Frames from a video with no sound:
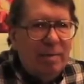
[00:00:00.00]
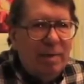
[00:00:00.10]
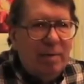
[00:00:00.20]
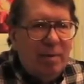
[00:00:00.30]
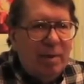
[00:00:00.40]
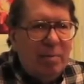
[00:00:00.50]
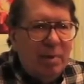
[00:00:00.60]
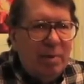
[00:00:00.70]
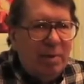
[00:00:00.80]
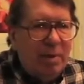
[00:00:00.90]

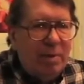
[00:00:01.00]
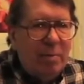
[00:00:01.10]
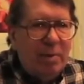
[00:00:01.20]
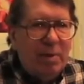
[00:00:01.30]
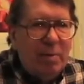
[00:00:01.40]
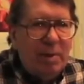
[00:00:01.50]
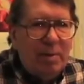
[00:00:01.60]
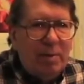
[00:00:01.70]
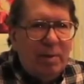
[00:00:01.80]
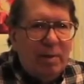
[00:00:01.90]
anybody who had an opinion
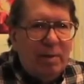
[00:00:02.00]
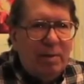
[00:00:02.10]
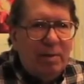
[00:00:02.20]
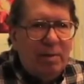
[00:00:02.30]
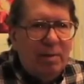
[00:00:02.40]
about genetics.